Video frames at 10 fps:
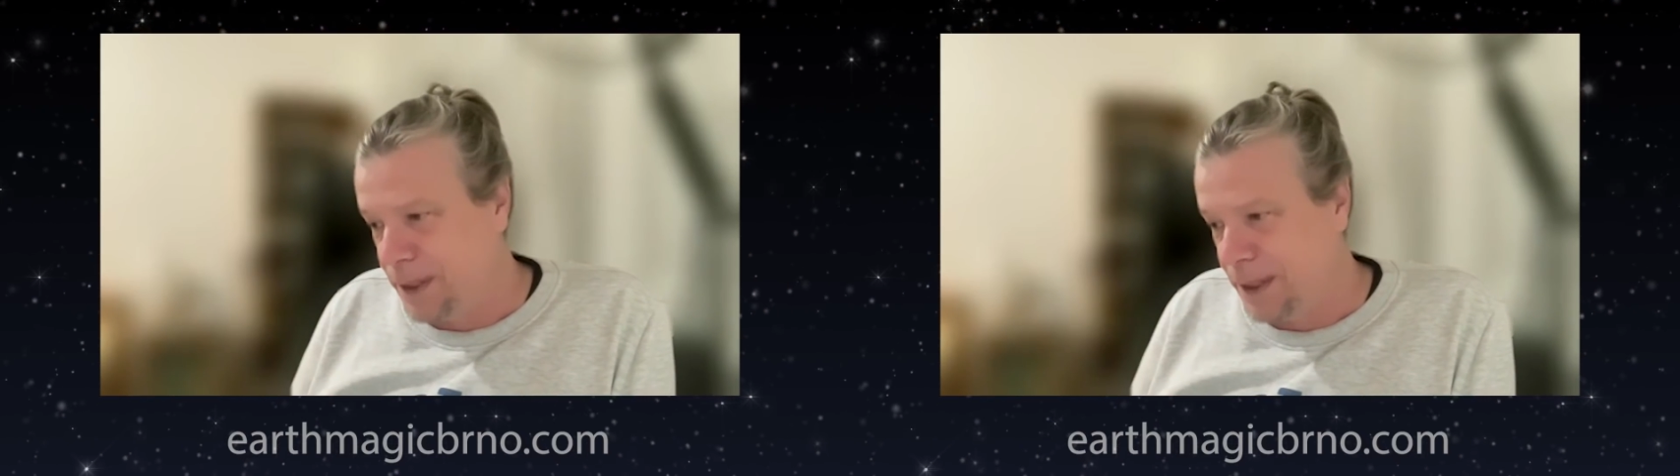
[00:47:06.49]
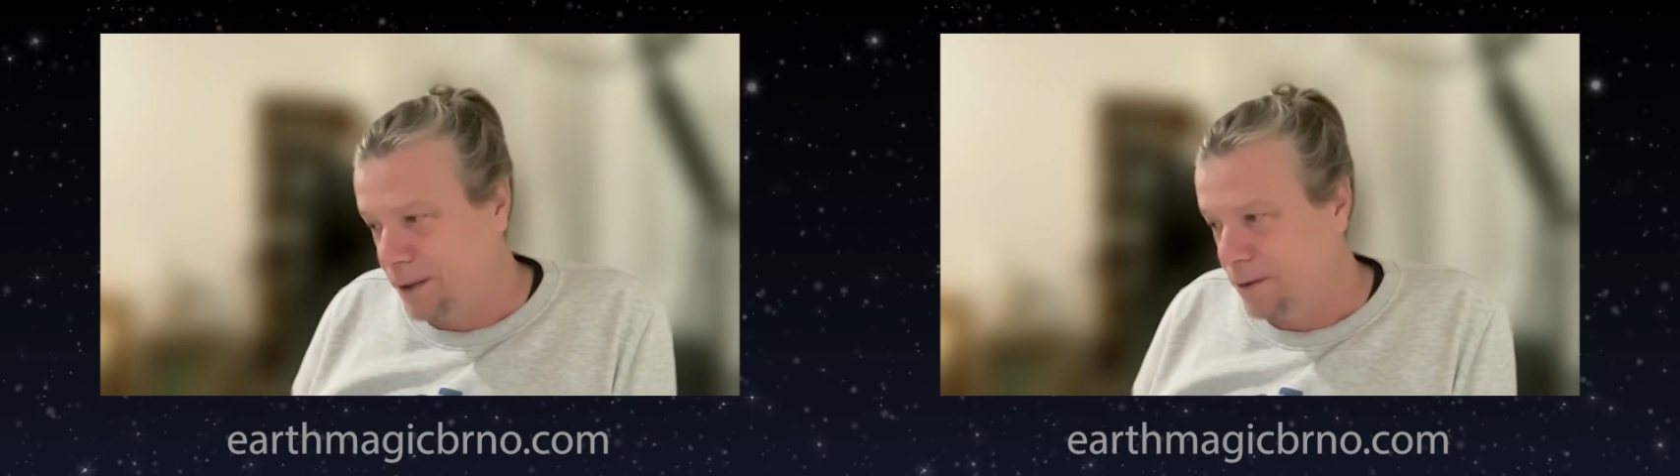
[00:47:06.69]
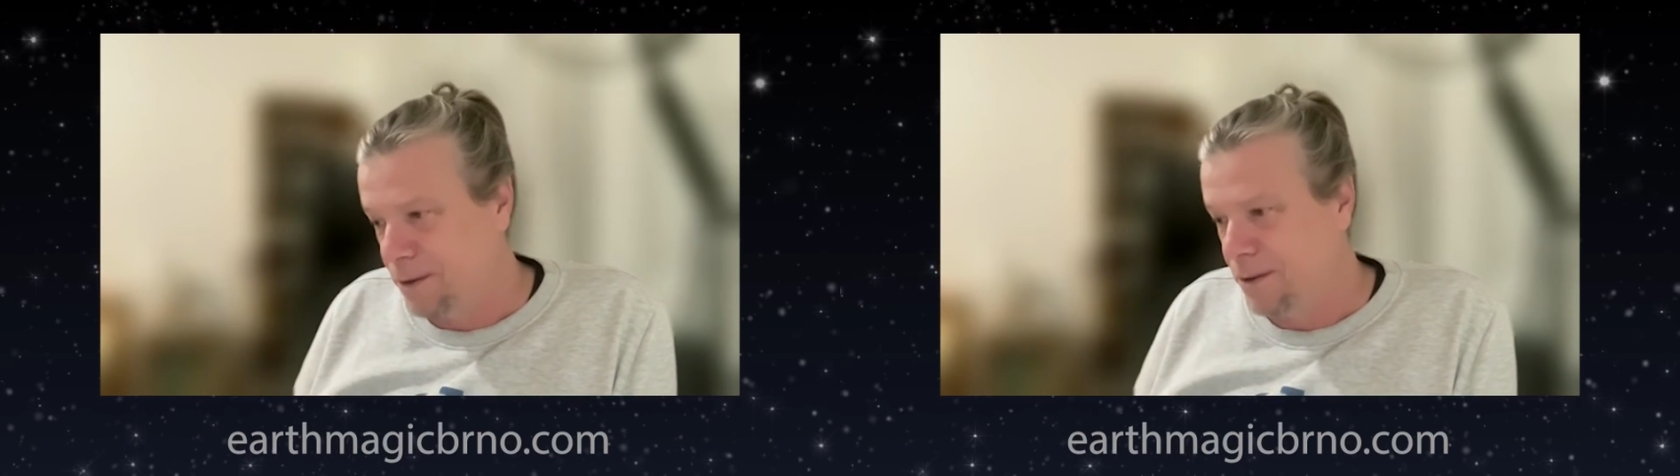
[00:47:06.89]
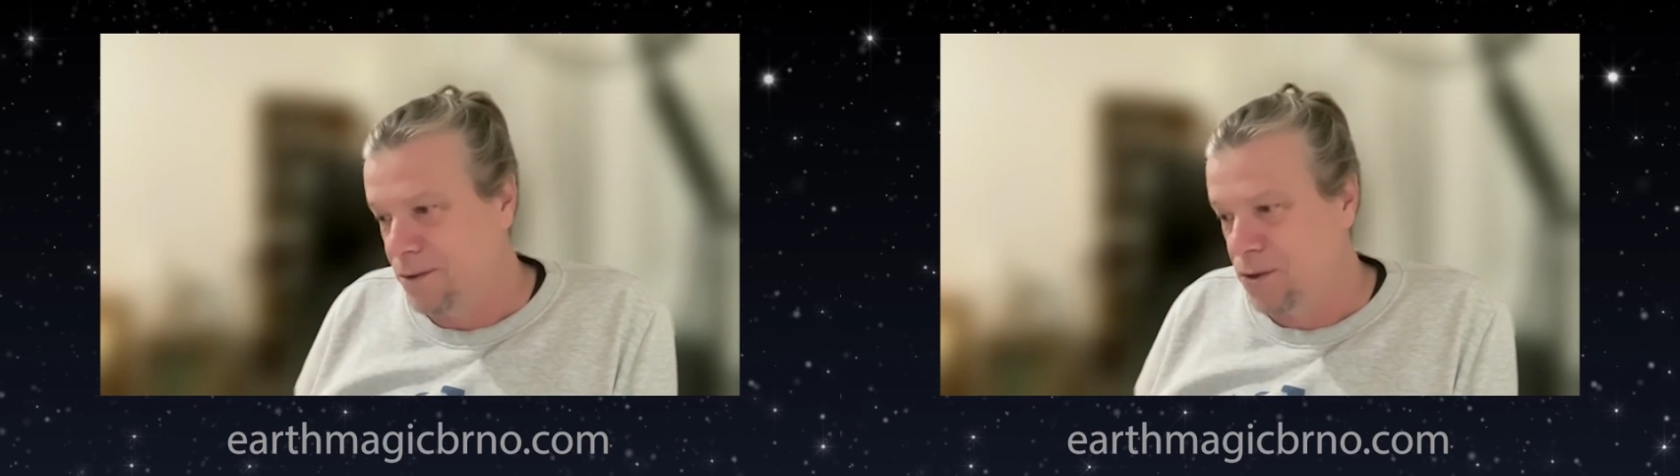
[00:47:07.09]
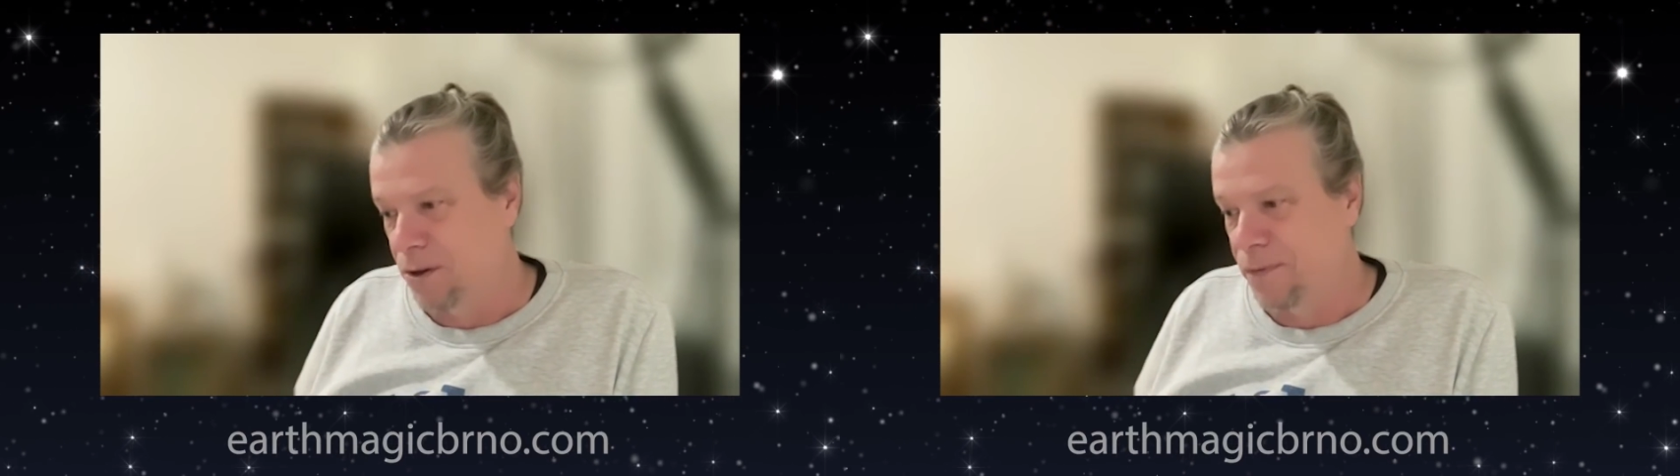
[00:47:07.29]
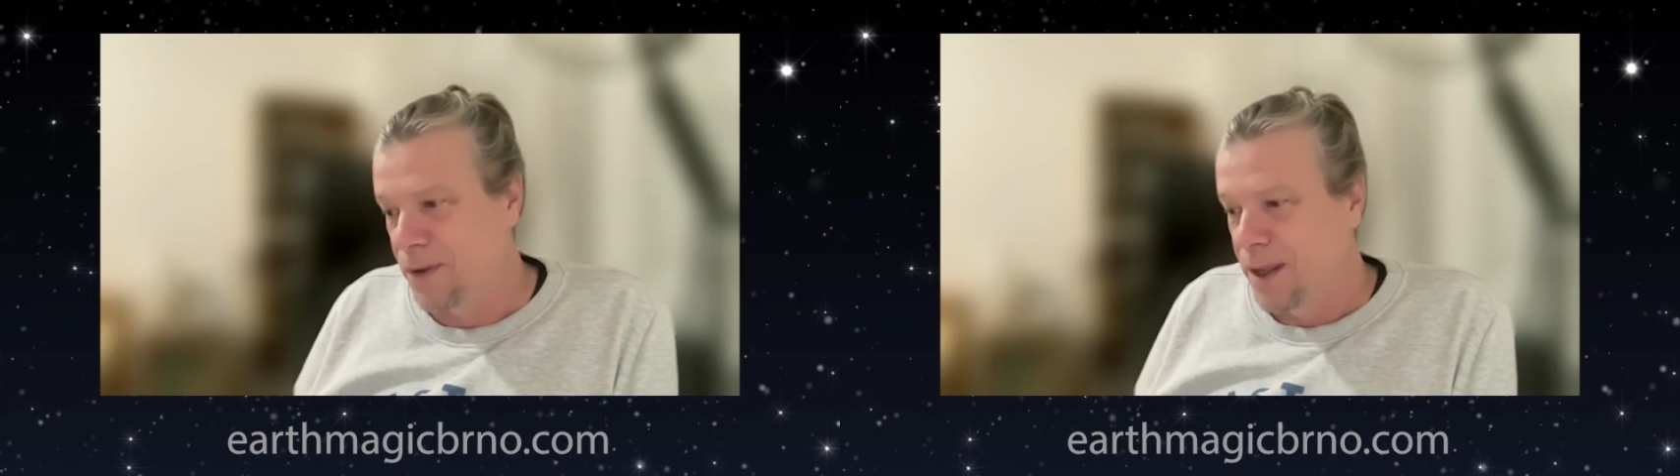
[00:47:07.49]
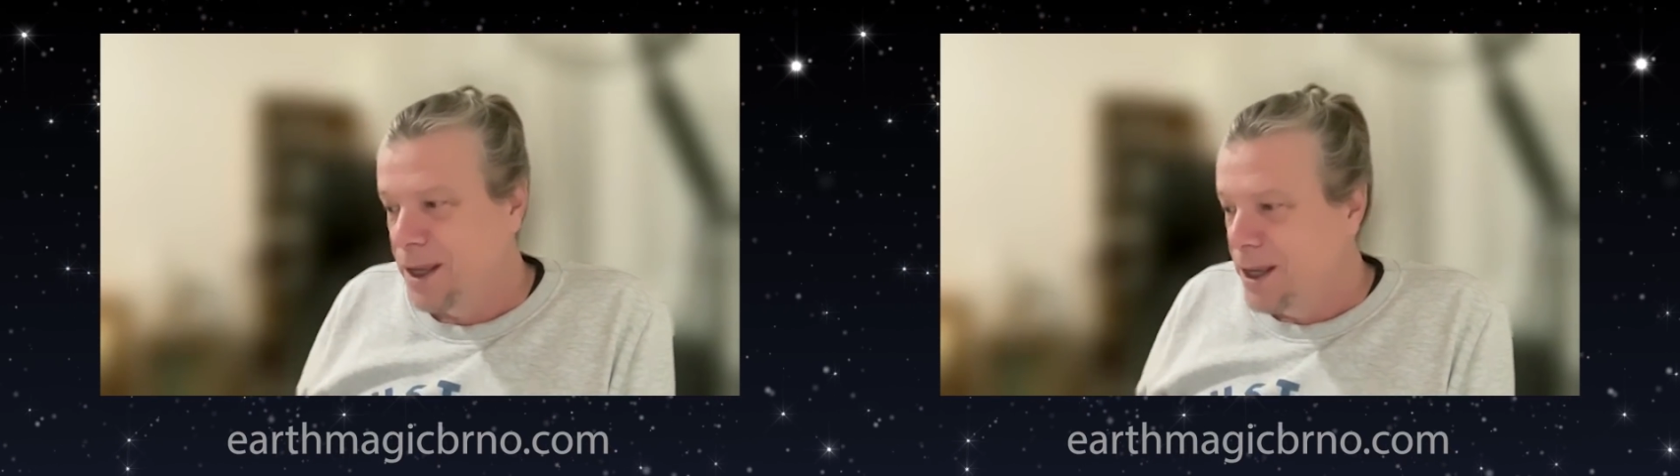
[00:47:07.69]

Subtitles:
being sort of